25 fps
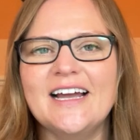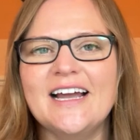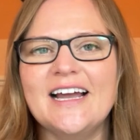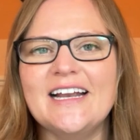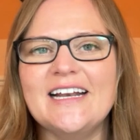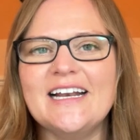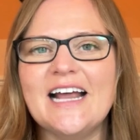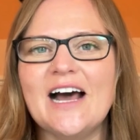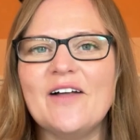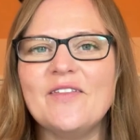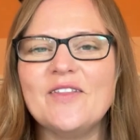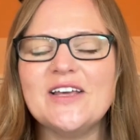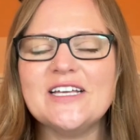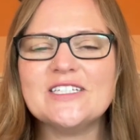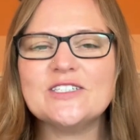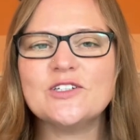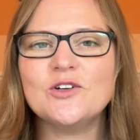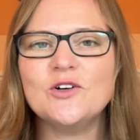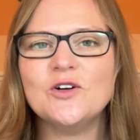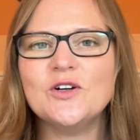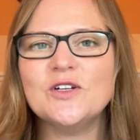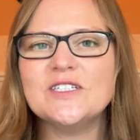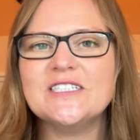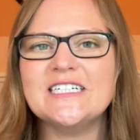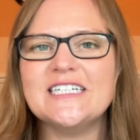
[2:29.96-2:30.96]
Now, this
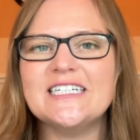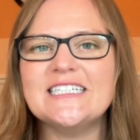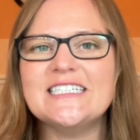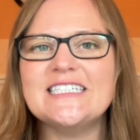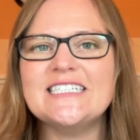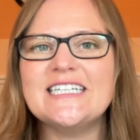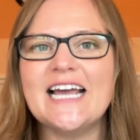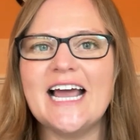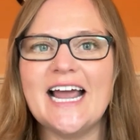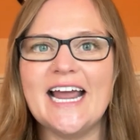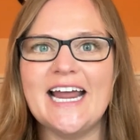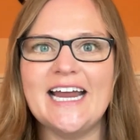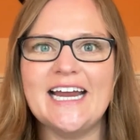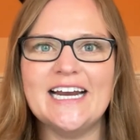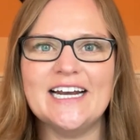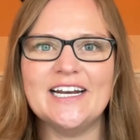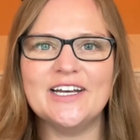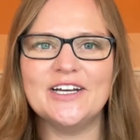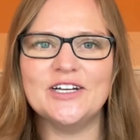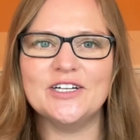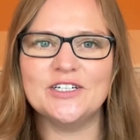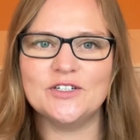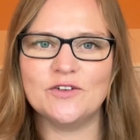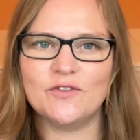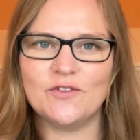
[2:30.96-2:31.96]
course is
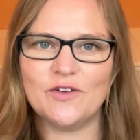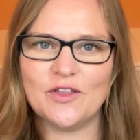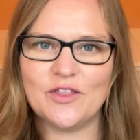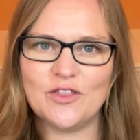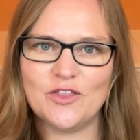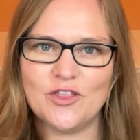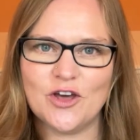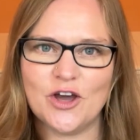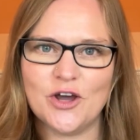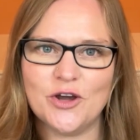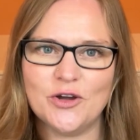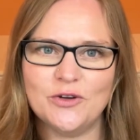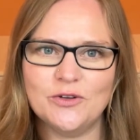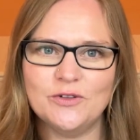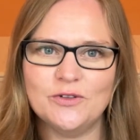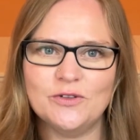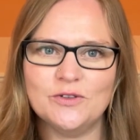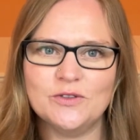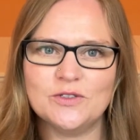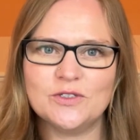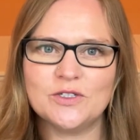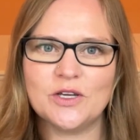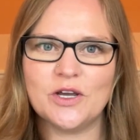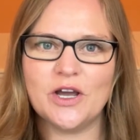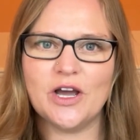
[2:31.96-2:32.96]
tailored for
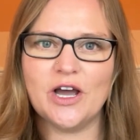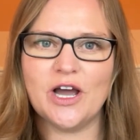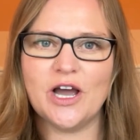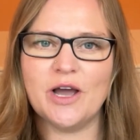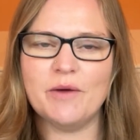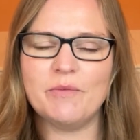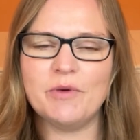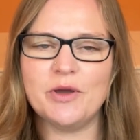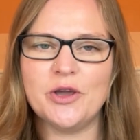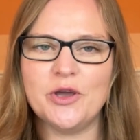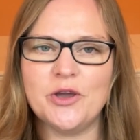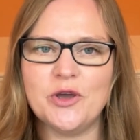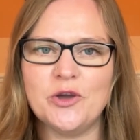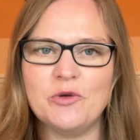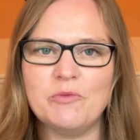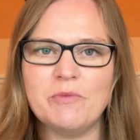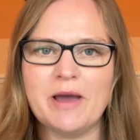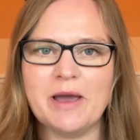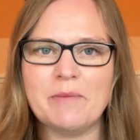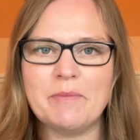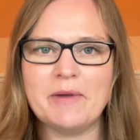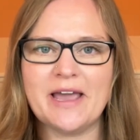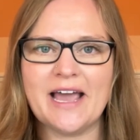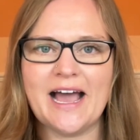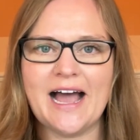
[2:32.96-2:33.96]
those who
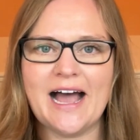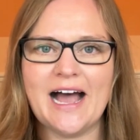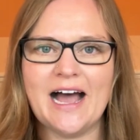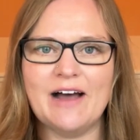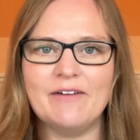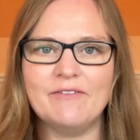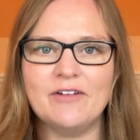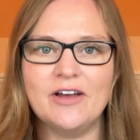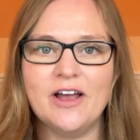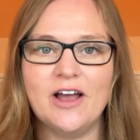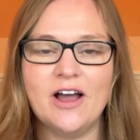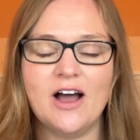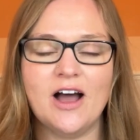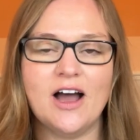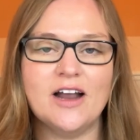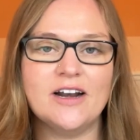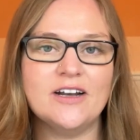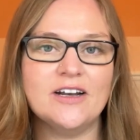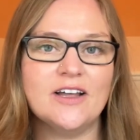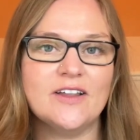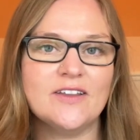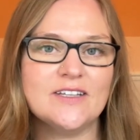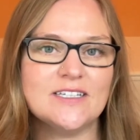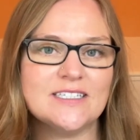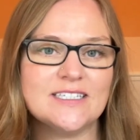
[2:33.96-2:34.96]
maybe have
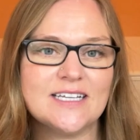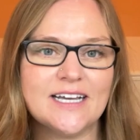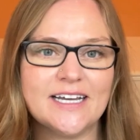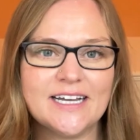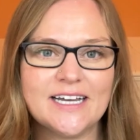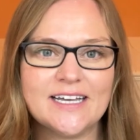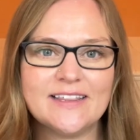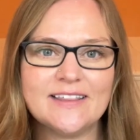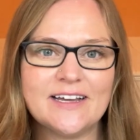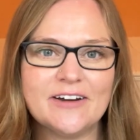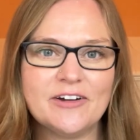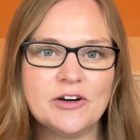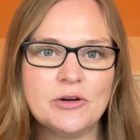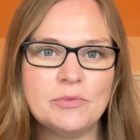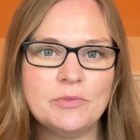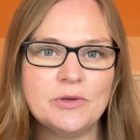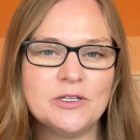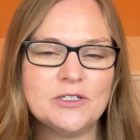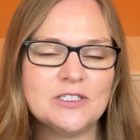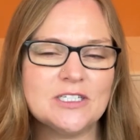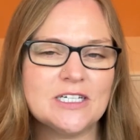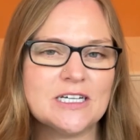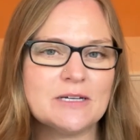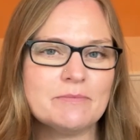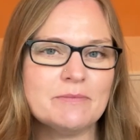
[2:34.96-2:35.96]
another
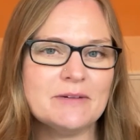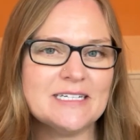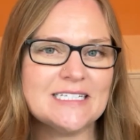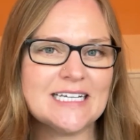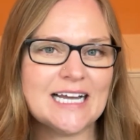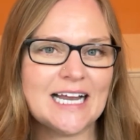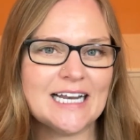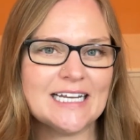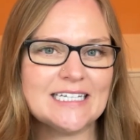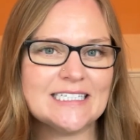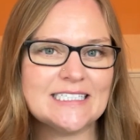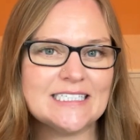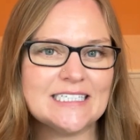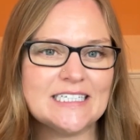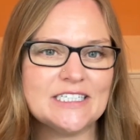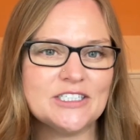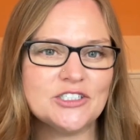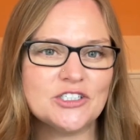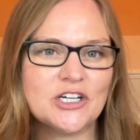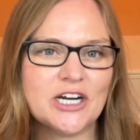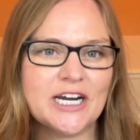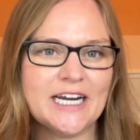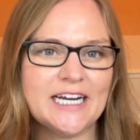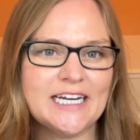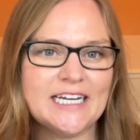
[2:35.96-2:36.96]
psychotherapeutic modality
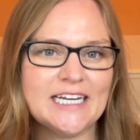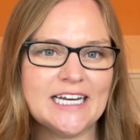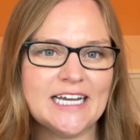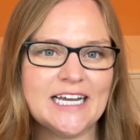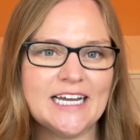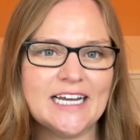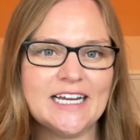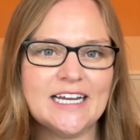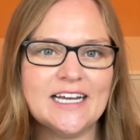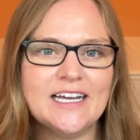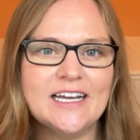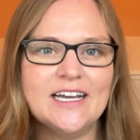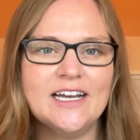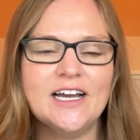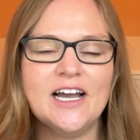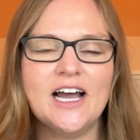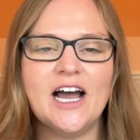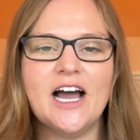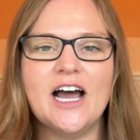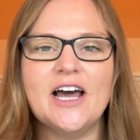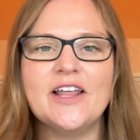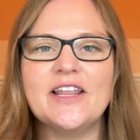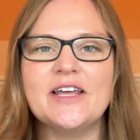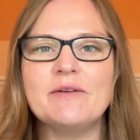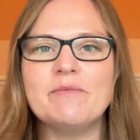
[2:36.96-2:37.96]
training.
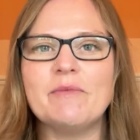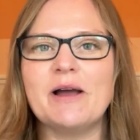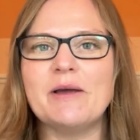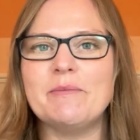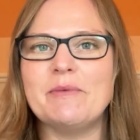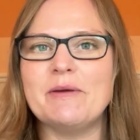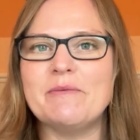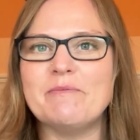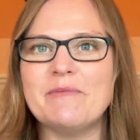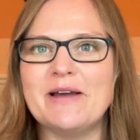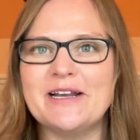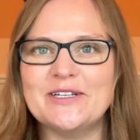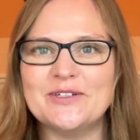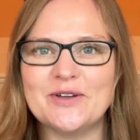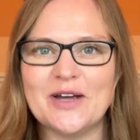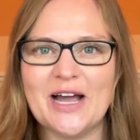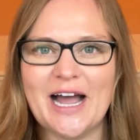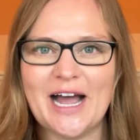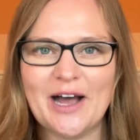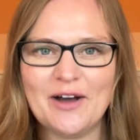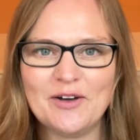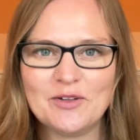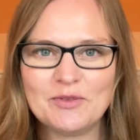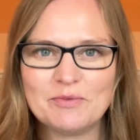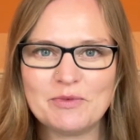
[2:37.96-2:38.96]
They might be mental
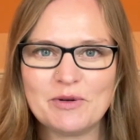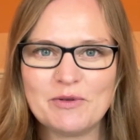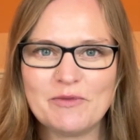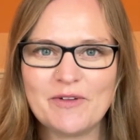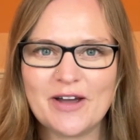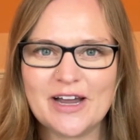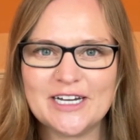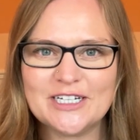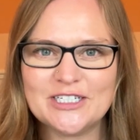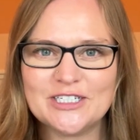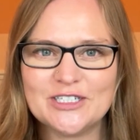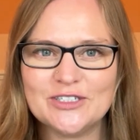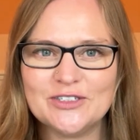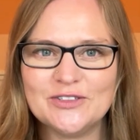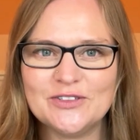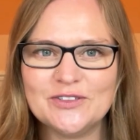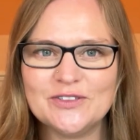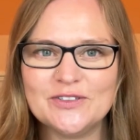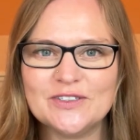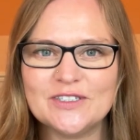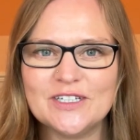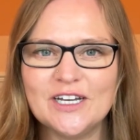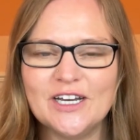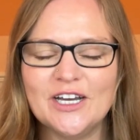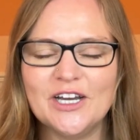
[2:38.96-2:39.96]
health
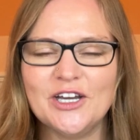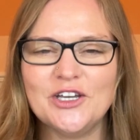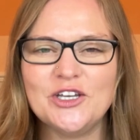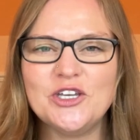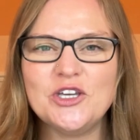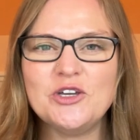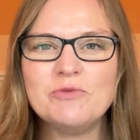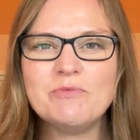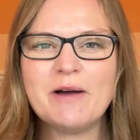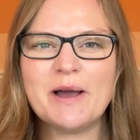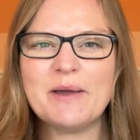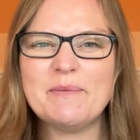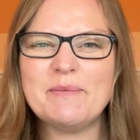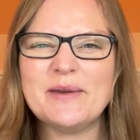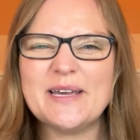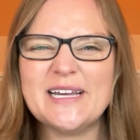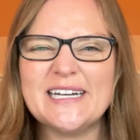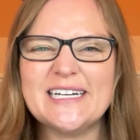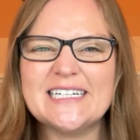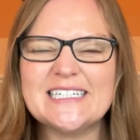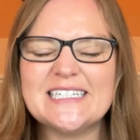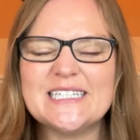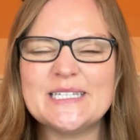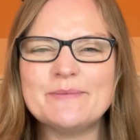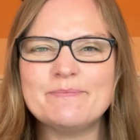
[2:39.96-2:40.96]
professionals. You might be
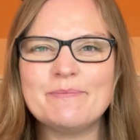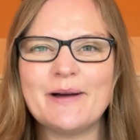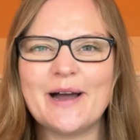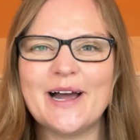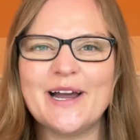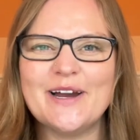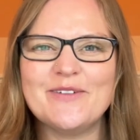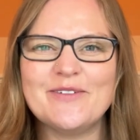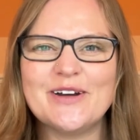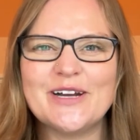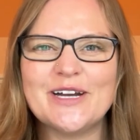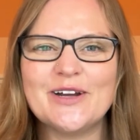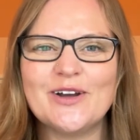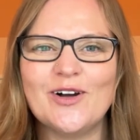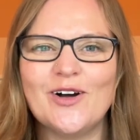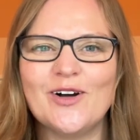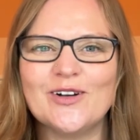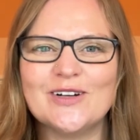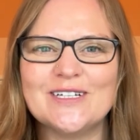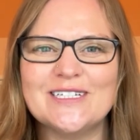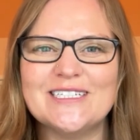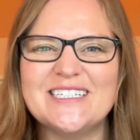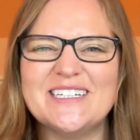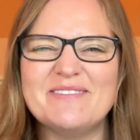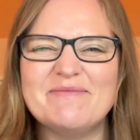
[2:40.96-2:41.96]
an aspiring
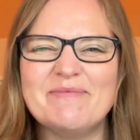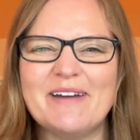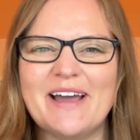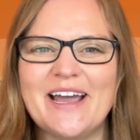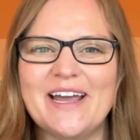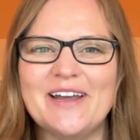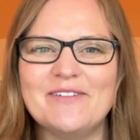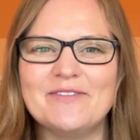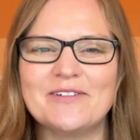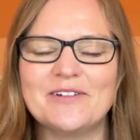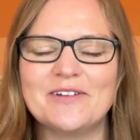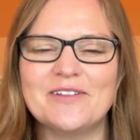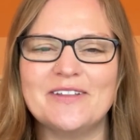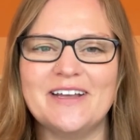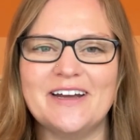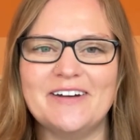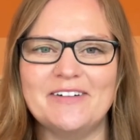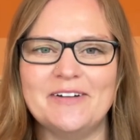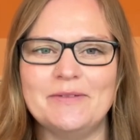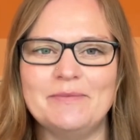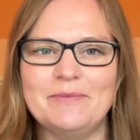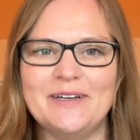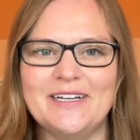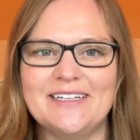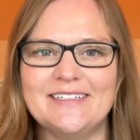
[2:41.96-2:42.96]
cognitive behavioural
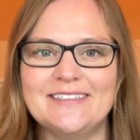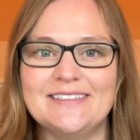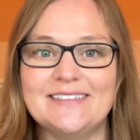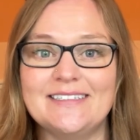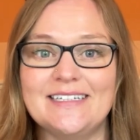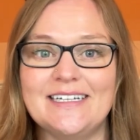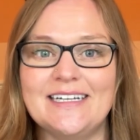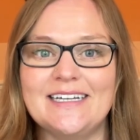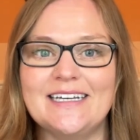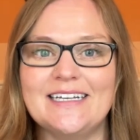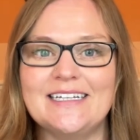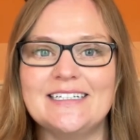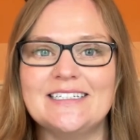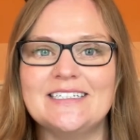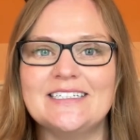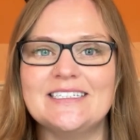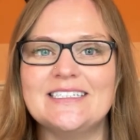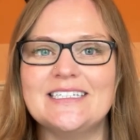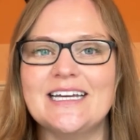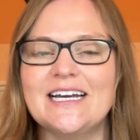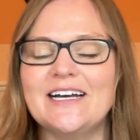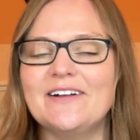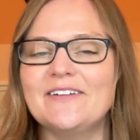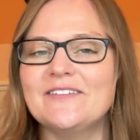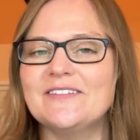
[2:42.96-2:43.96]
therapist seeking to
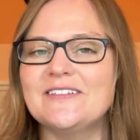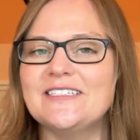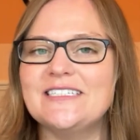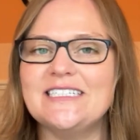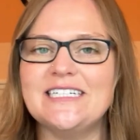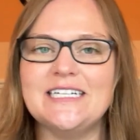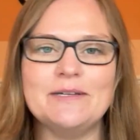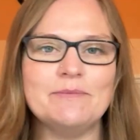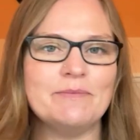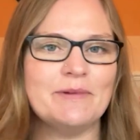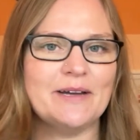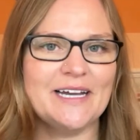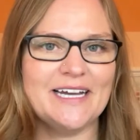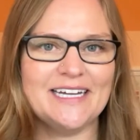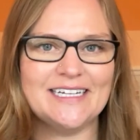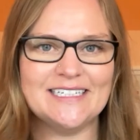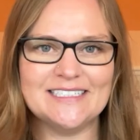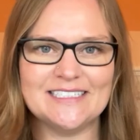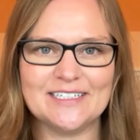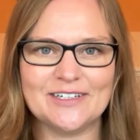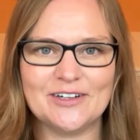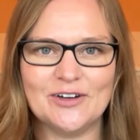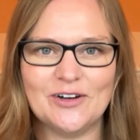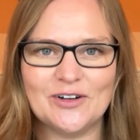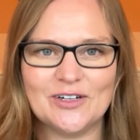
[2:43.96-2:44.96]
delve deeper
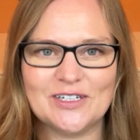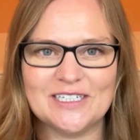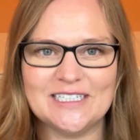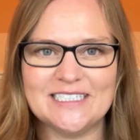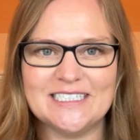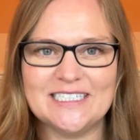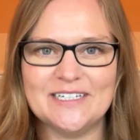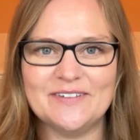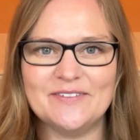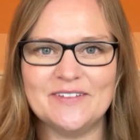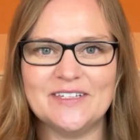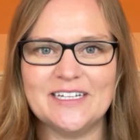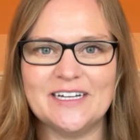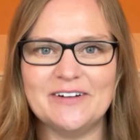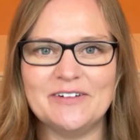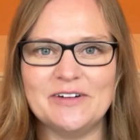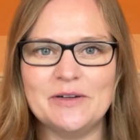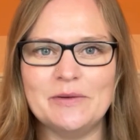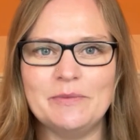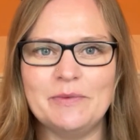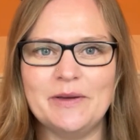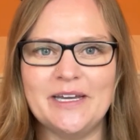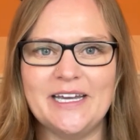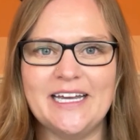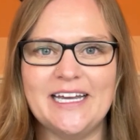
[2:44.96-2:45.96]
into cognitive
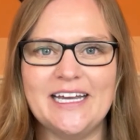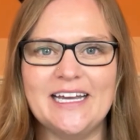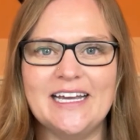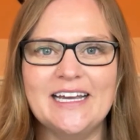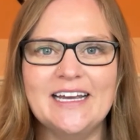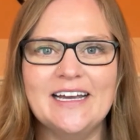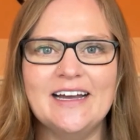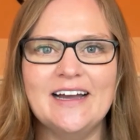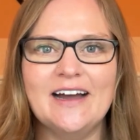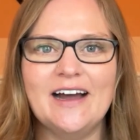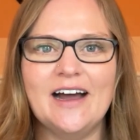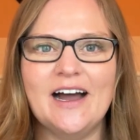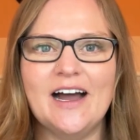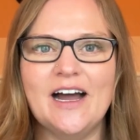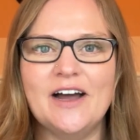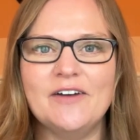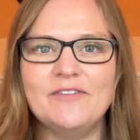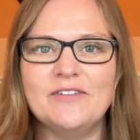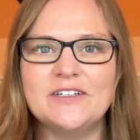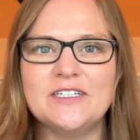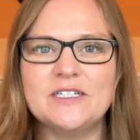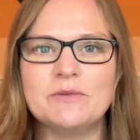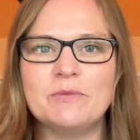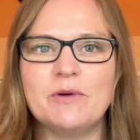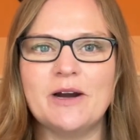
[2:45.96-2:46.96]
therapy
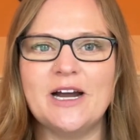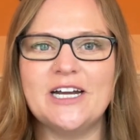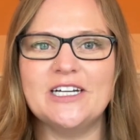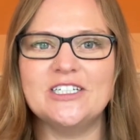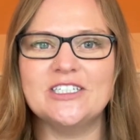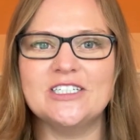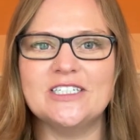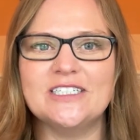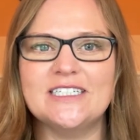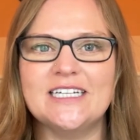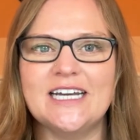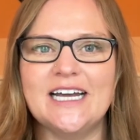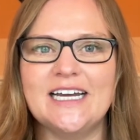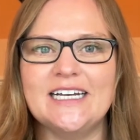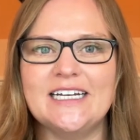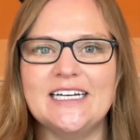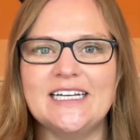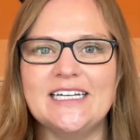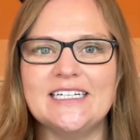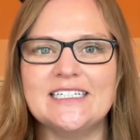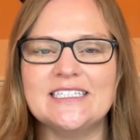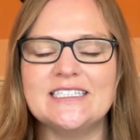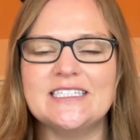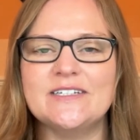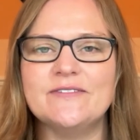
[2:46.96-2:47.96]
for depression
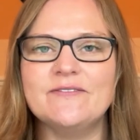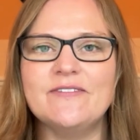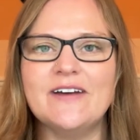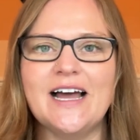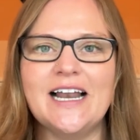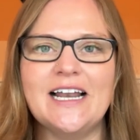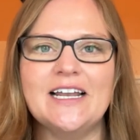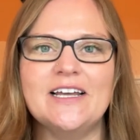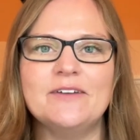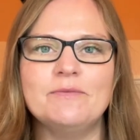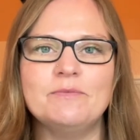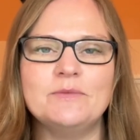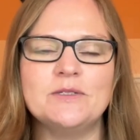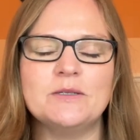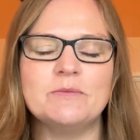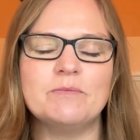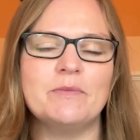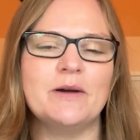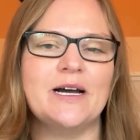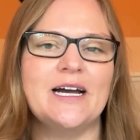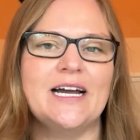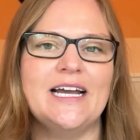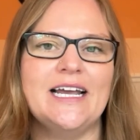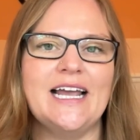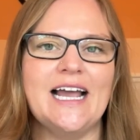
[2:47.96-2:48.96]
techniques developed
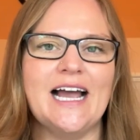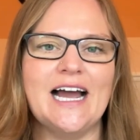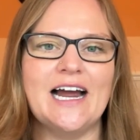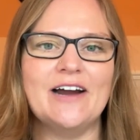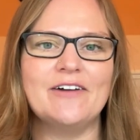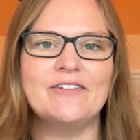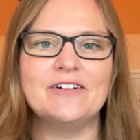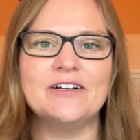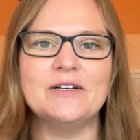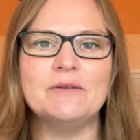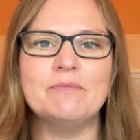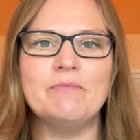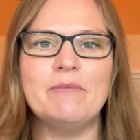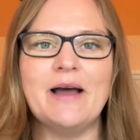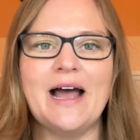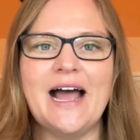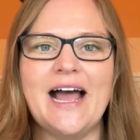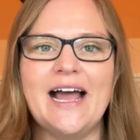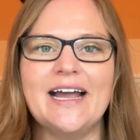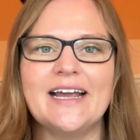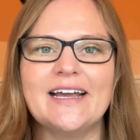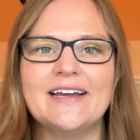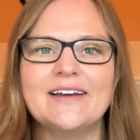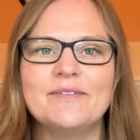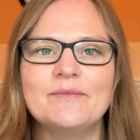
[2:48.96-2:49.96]
by Aaron
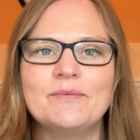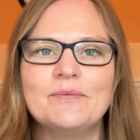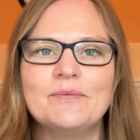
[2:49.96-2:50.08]
Beck.